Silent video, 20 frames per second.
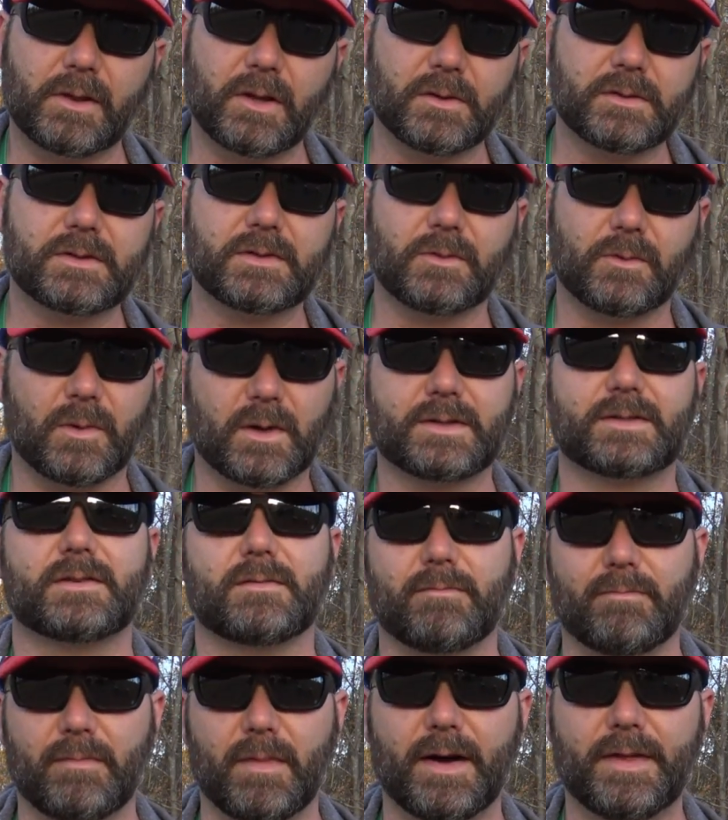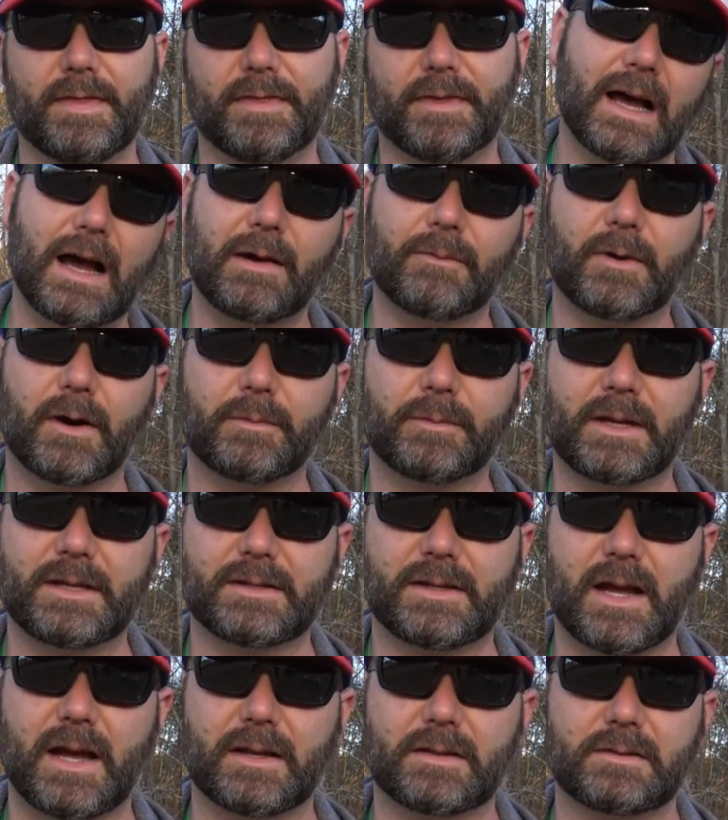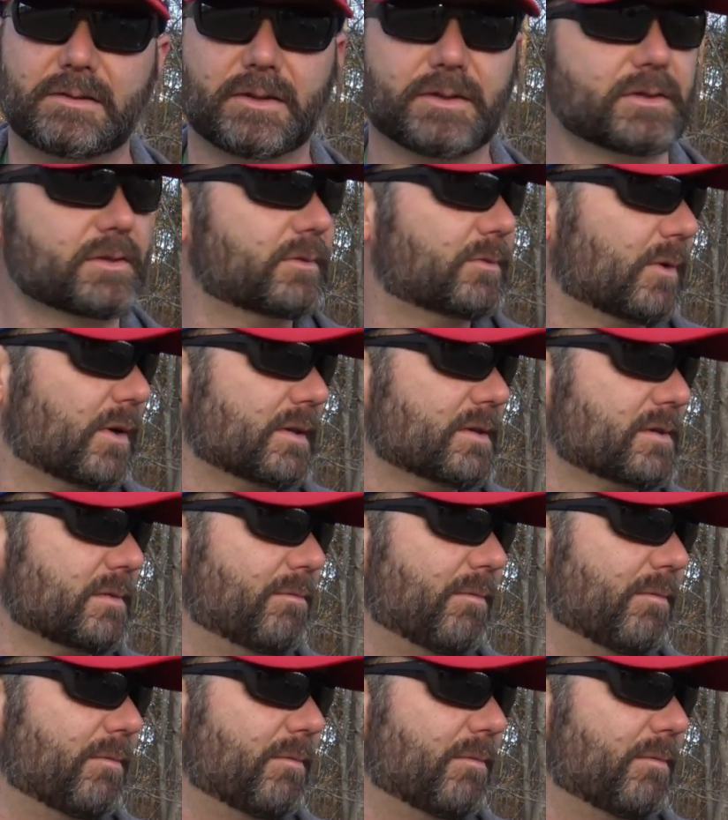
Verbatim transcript: close to once a month. I worm these guys close to once a